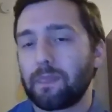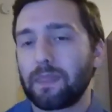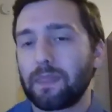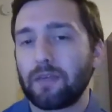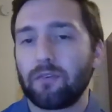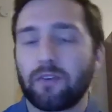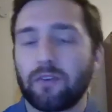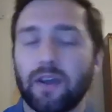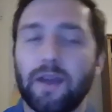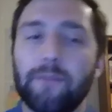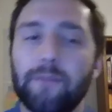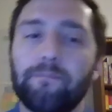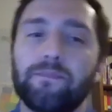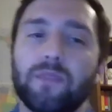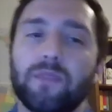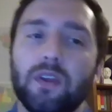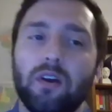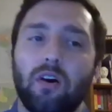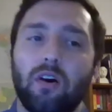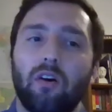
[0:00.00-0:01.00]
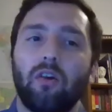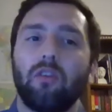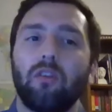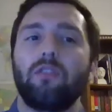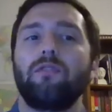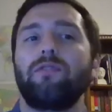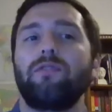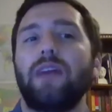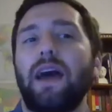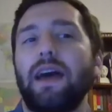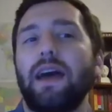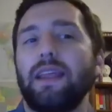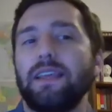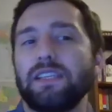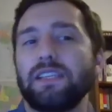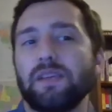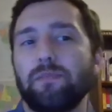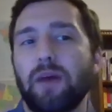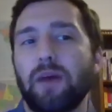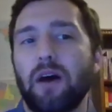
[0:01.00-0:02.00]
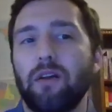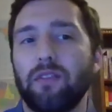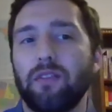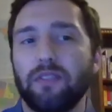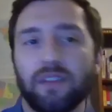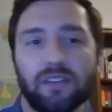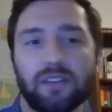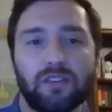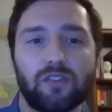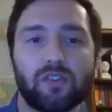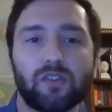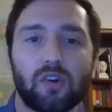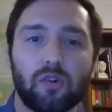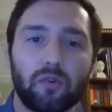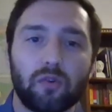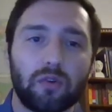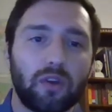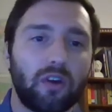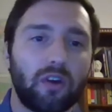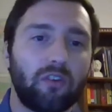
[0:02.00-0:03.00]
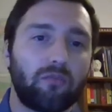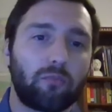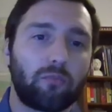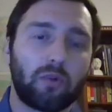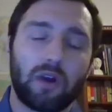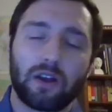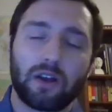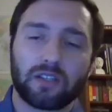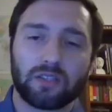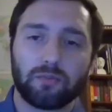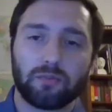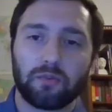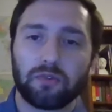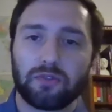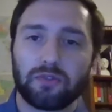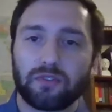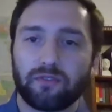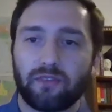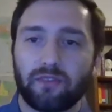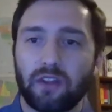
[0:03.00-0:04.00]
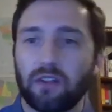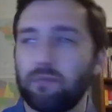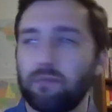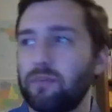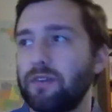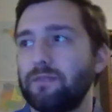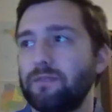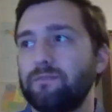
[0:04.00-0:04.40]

Okay? All of that is about this zone of proximal development.